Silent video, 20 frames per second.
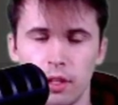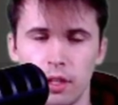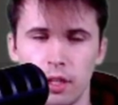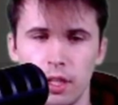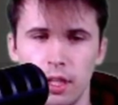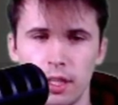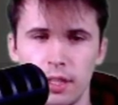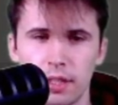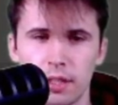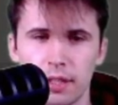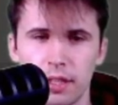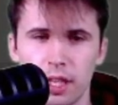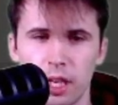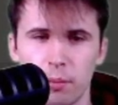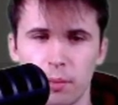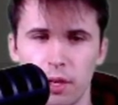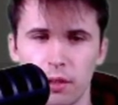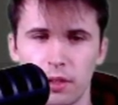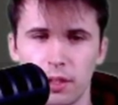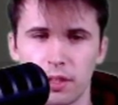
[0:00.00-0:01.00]
Let's think
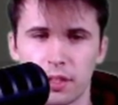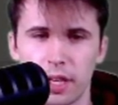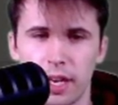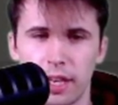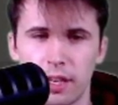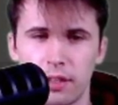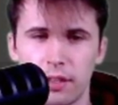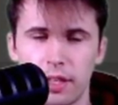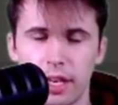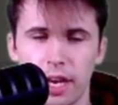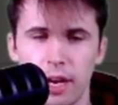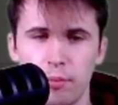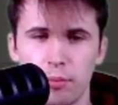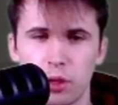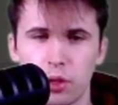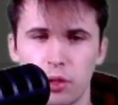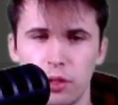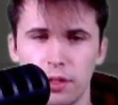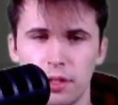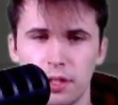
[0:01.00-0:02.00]
about this. I could
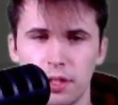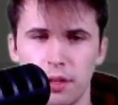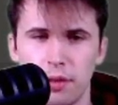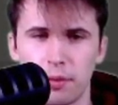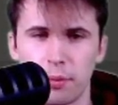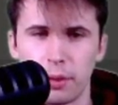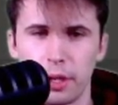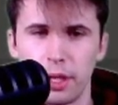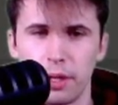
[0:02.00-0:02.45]
capture on c3.